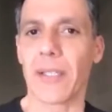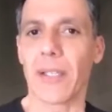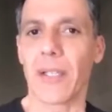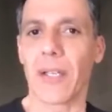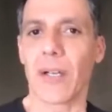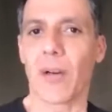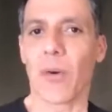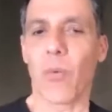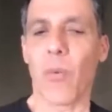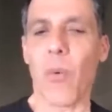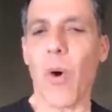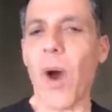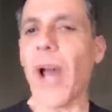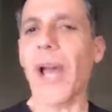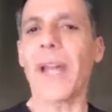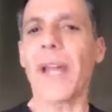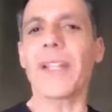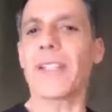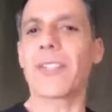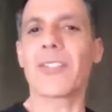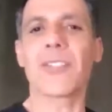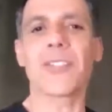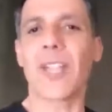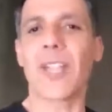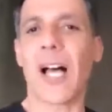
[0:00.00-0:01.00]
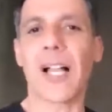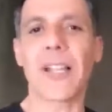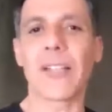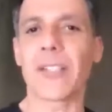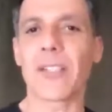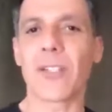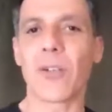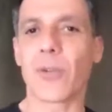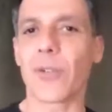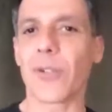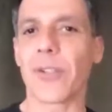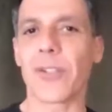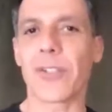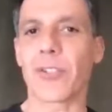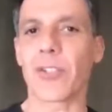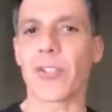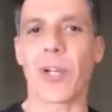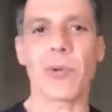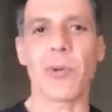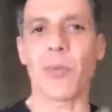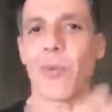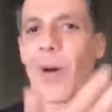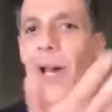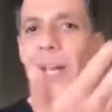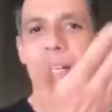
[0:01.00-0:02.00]
Why did Stalin go to the
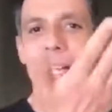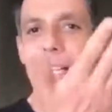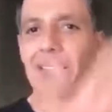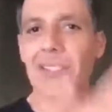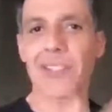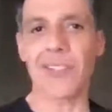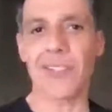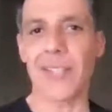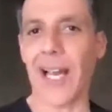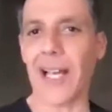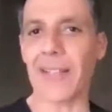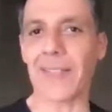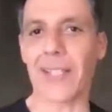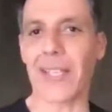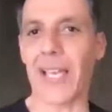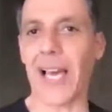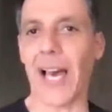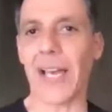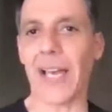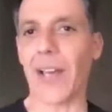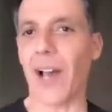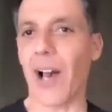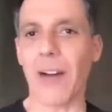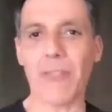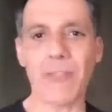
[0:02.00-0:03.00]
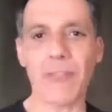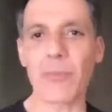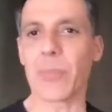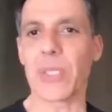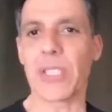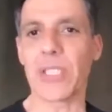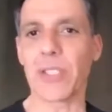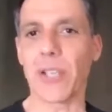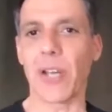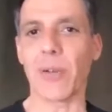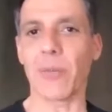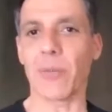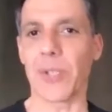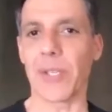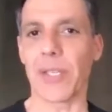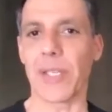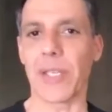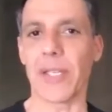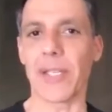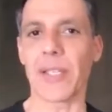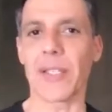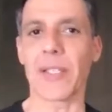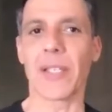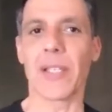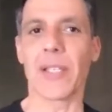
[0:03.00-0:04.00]
trouble? Why not just knock the guy off and be done with
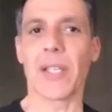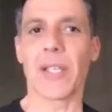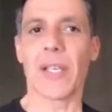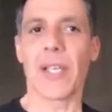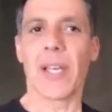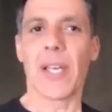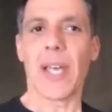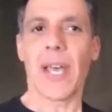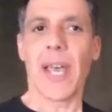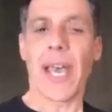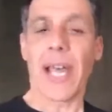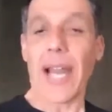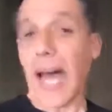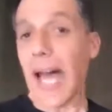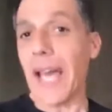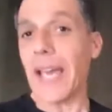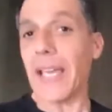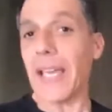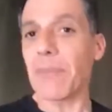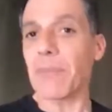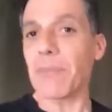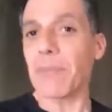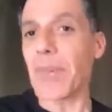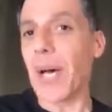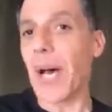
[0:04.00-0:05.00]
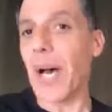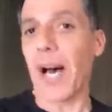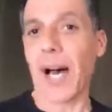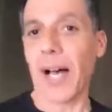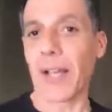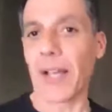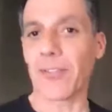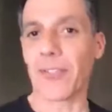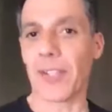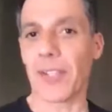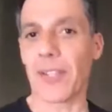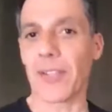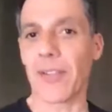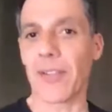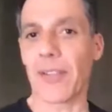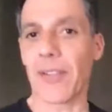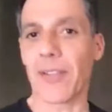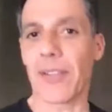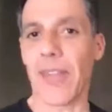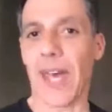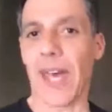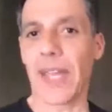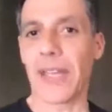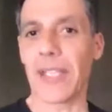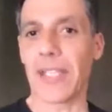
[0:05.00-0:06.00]
it? And I posit
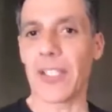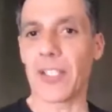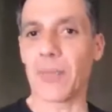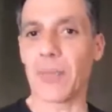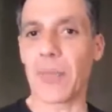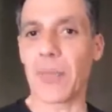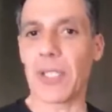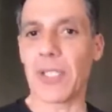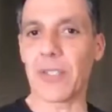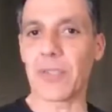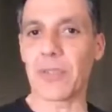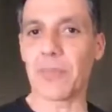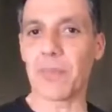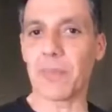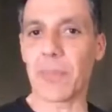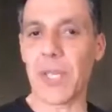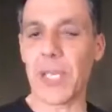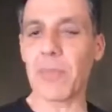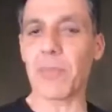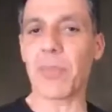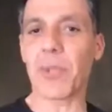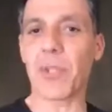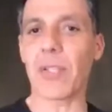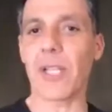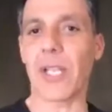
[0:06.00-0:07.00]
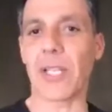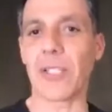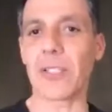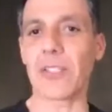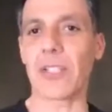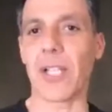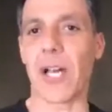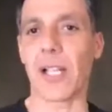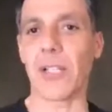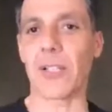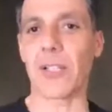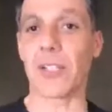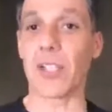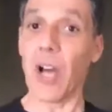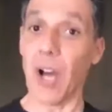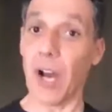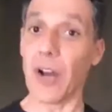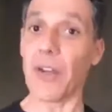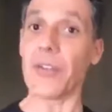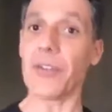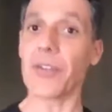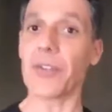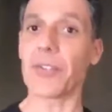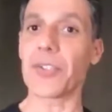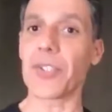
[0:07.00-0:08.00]
that it's because people like Stalin
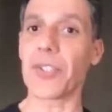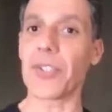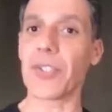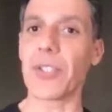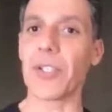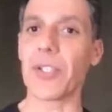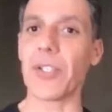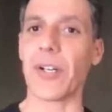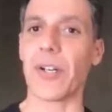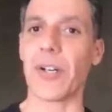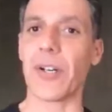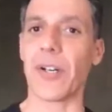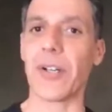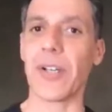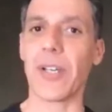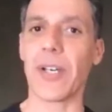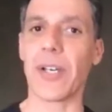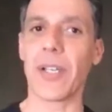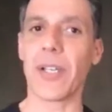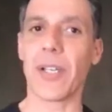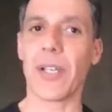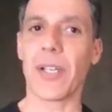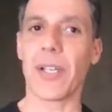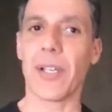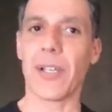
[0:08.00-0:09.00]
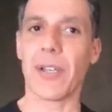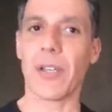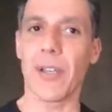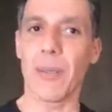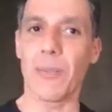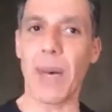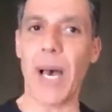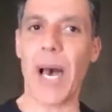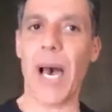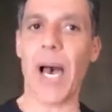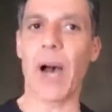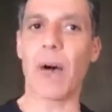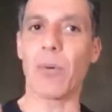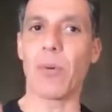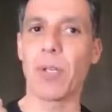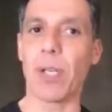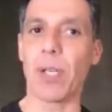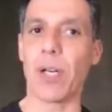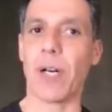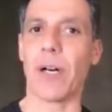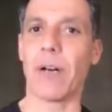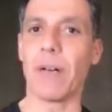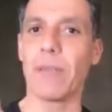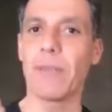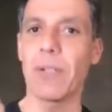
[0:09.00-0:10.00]
understood the power
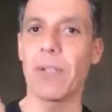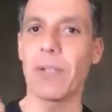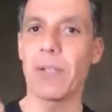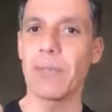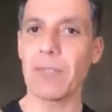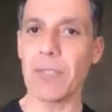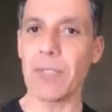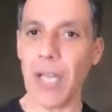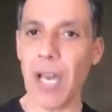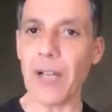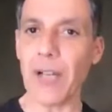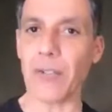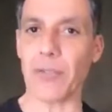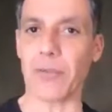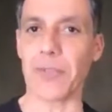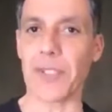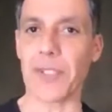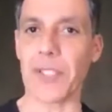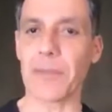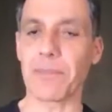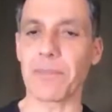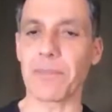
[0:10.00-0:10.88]
of photography.